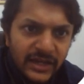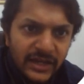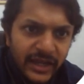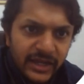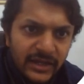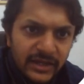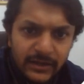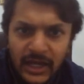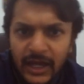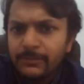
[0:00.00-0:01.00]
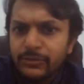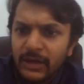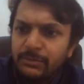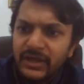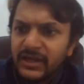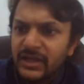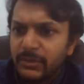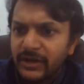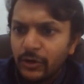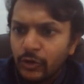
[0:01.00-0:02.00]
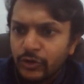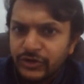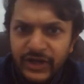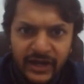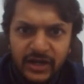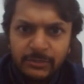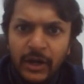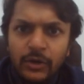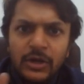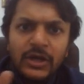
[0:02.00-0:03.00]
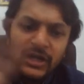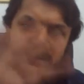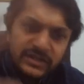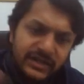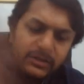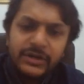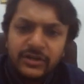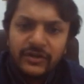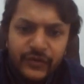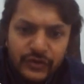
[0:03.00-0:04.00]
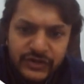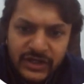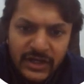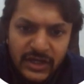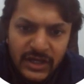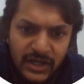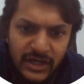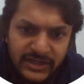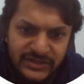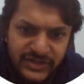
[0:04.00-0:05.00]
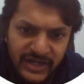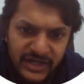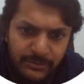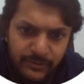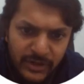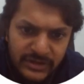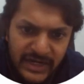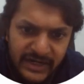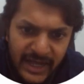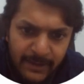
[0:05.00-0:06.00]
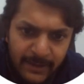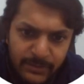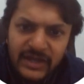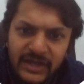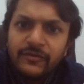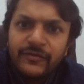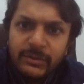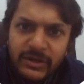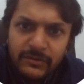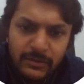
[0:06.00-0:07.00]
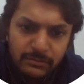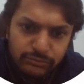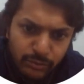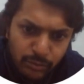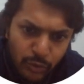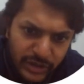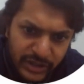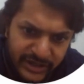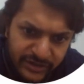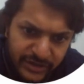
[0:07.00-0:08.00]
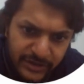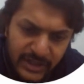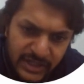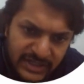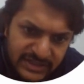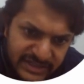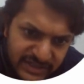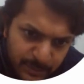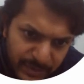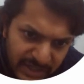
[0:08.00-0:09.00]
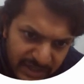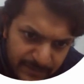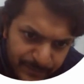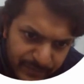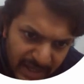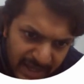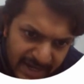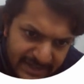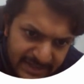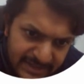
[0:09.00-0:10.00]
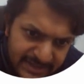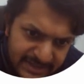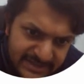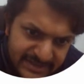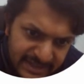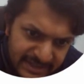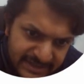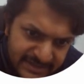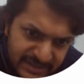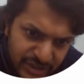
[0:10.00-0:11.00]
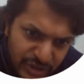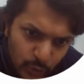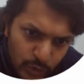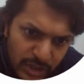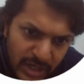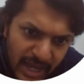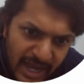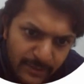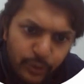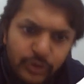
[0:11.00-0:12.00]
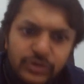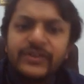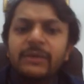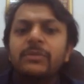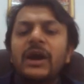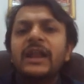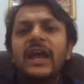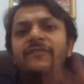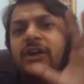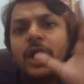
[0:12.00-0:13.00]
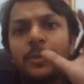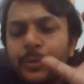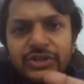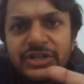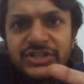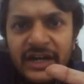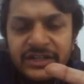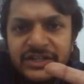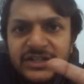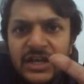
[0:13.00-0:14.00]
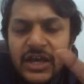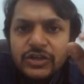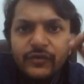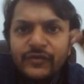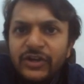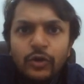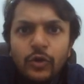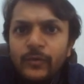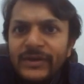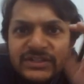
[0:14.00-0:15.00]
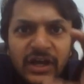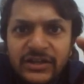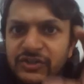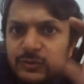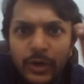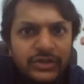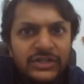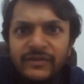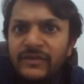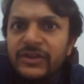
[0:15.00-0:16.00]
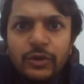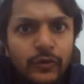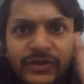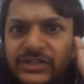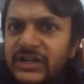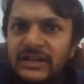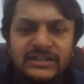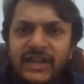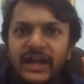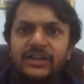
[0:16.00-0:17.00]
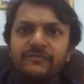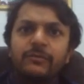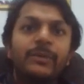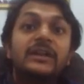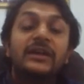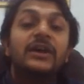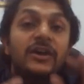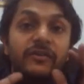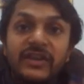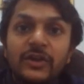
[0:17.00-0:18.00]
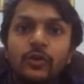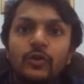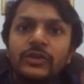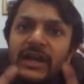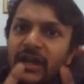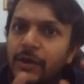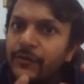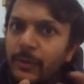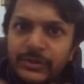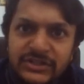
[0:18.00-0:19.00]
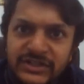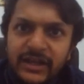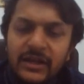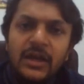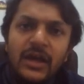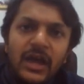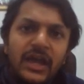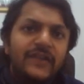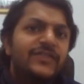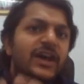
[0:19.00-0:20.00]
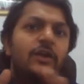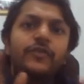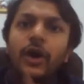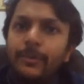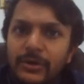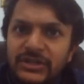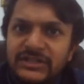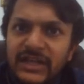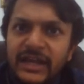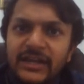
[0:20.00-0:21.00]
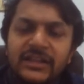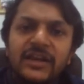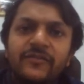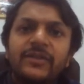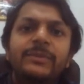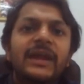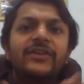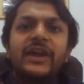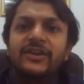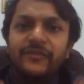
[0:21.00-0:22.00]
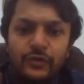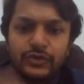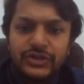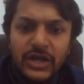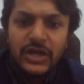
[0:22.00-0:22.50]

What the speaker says: Like I'm making my own diagram now. It's a little bit confusing. This diagram that I am making will be more clearer. This is P and this is Q, and both of them are having opposite charges. So we don't know which charge is positive and we don't know which charge is negative, but we know that they are of opposite sign. If they are of opposite sign, there will be attractive force.